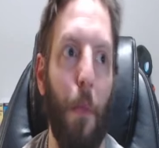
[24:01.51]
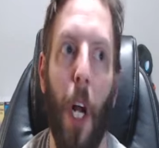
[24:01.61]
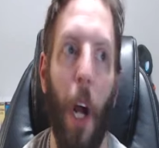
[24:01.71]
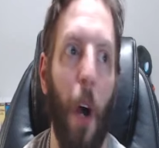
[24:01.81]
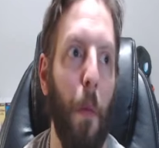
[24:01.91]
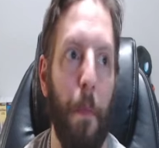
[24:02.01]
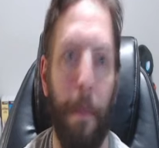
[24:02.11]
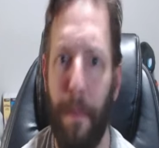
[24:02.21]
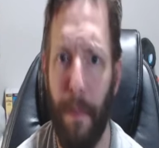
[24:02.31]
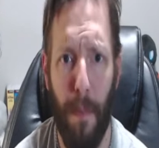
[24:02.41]
know,
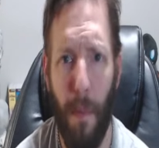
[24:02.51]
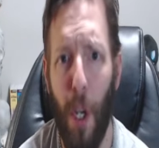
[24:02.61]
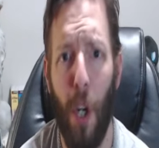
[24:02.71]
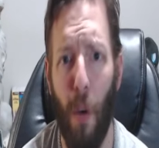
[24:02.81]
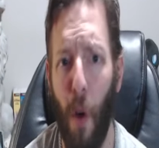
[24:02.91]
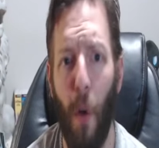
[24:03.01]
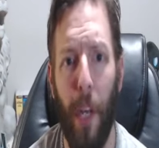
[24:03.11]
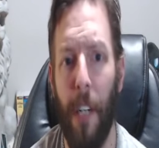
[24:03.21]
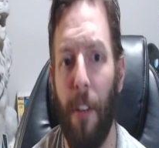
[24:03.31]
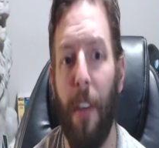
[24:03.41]
Kuroki
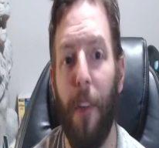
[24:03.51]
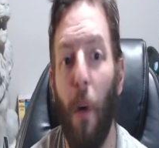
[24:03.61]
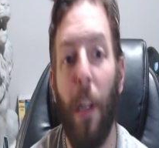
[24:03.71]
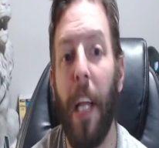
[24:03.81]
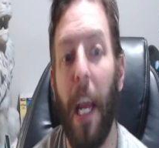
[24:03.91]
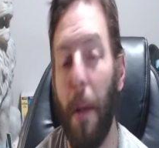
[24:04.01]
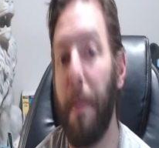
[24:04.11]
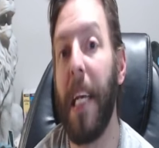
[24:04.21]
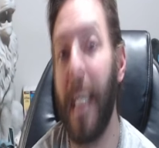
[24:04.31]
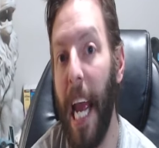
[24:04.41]
and stuff, only they could
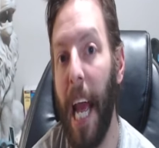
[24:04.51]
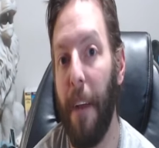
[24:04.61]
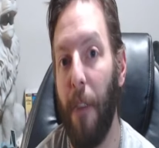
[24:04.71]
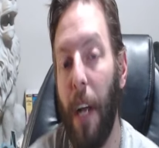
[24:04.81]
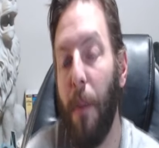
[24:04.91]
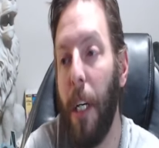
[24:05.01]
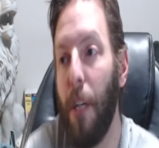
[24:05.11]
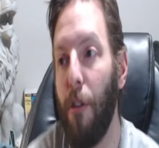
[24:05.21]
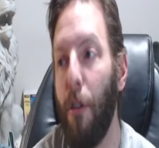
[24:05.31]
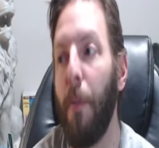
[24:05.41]
beat Yan, right? We can
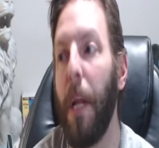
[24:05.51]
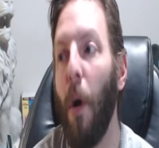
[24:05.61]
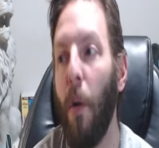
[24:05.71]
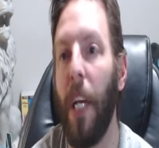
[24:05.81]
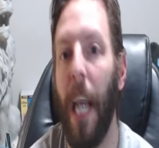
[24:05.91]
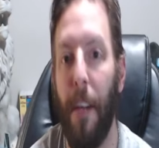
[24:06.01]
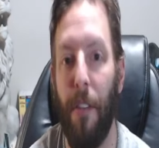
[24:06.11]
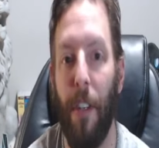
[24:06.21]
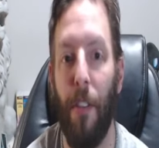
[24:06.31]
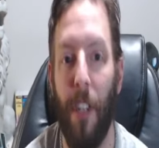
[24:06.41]
assume that only S
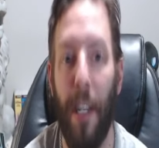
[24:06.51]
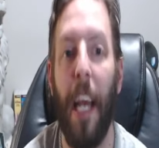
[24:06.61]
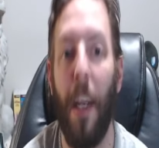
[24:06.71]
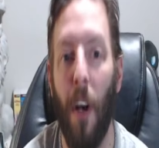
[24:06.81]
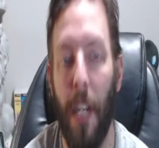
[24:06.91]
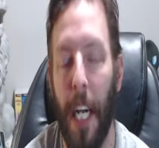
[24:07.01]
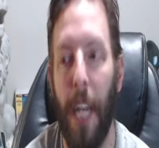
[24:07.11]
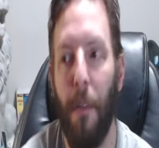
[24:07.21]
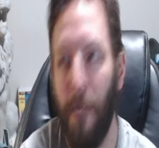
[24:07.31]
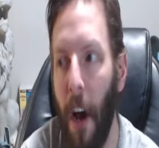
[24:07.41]
tiers can take on Yan.
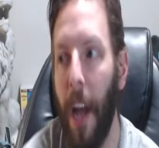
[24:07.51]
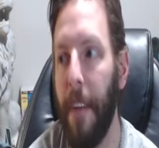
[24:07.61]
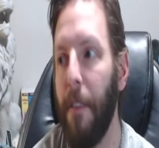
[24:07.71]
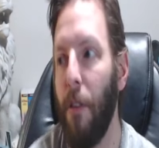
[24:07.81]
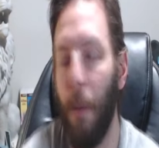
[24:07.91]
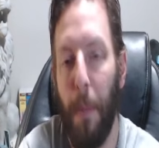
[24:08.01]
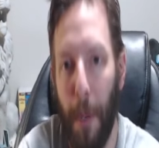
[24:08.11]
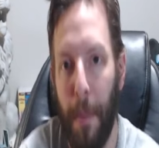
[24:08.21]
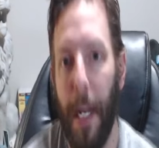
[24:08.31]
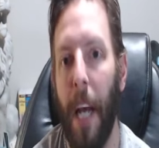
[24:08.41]
Fine. So we put
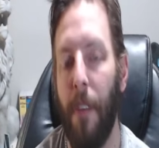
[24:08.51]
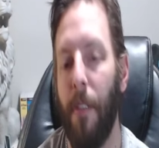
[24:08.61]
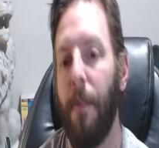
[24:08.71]
him in S.